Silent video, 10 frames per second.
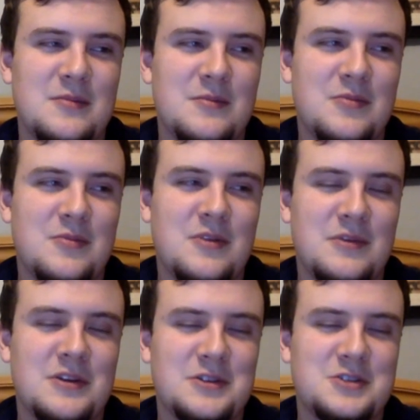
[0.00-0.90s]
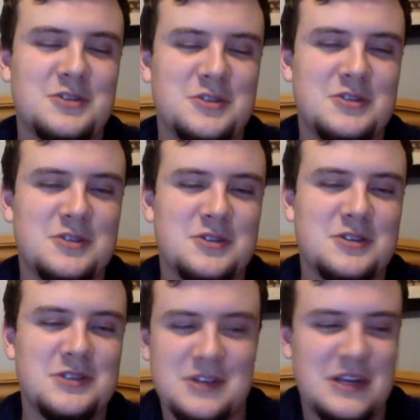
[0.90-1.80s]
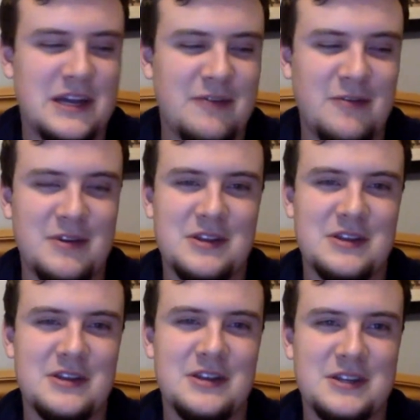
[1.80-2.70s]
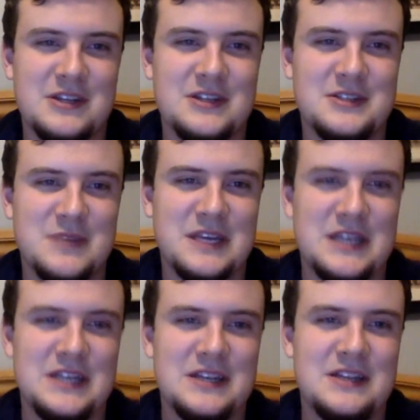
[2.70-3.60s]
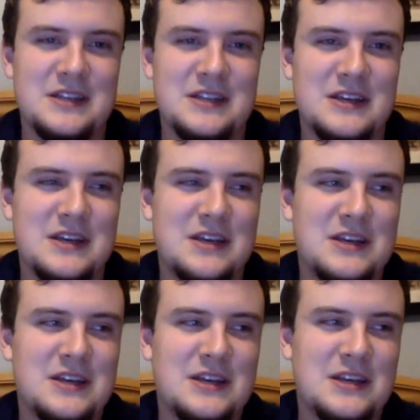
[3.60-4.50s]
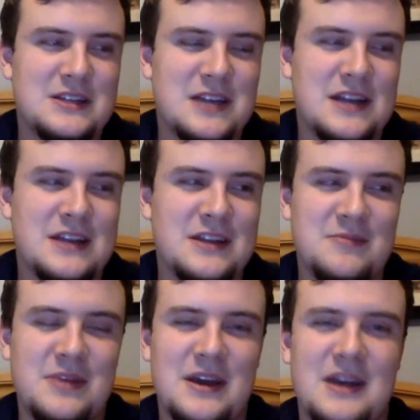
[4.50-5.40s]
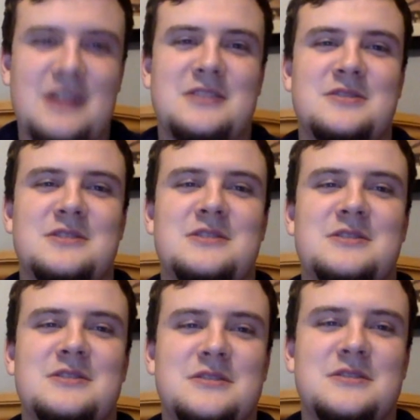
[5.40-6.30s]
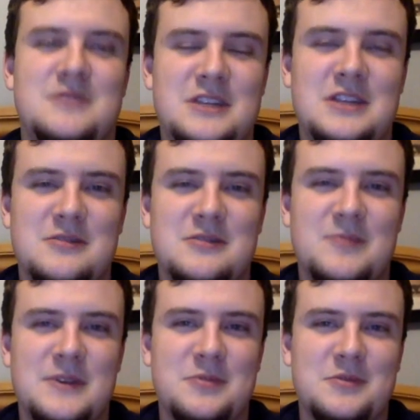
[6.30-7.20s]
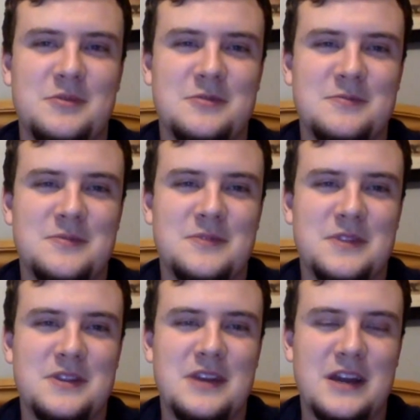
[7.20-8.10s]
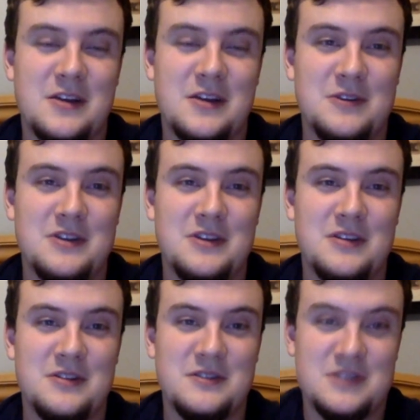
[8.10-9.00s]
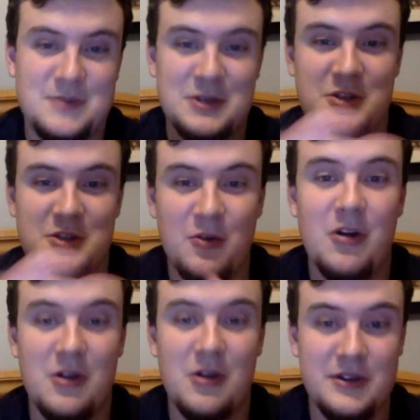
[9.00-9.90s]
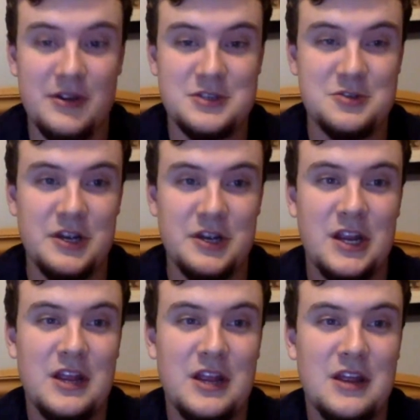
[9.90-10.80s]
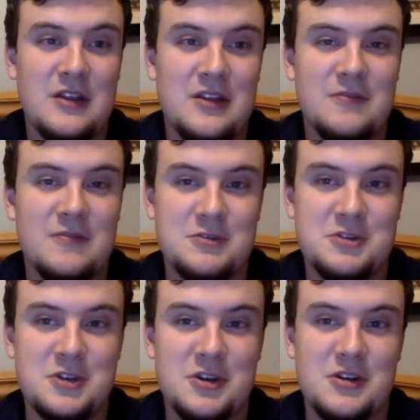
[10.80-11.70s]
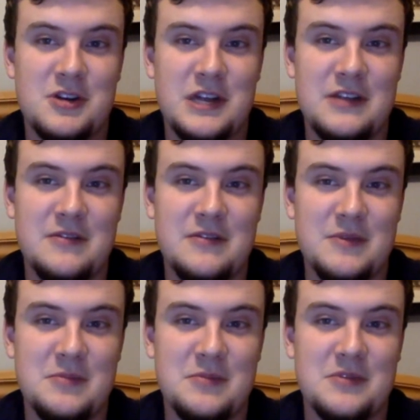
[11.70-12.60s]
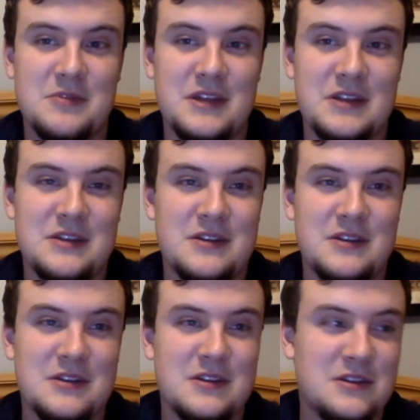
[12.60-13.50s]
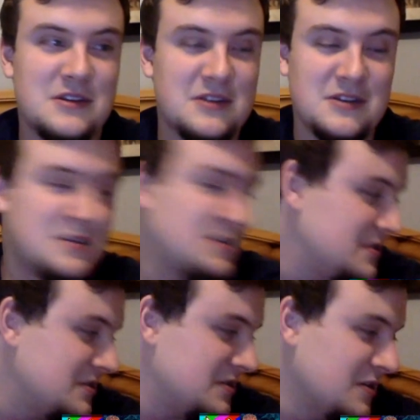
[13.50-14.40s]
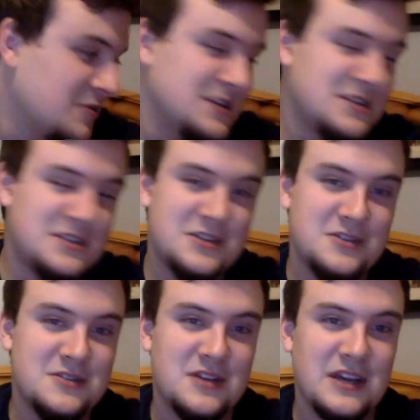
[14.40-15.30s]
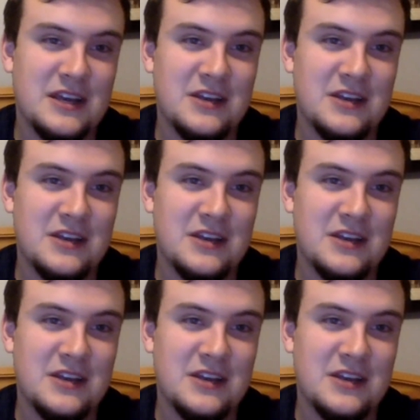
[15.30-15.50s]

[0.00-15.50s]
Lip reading: pretty much everything he's made has had an impact on people that go into especially the horror industry for sure, and people that go into like,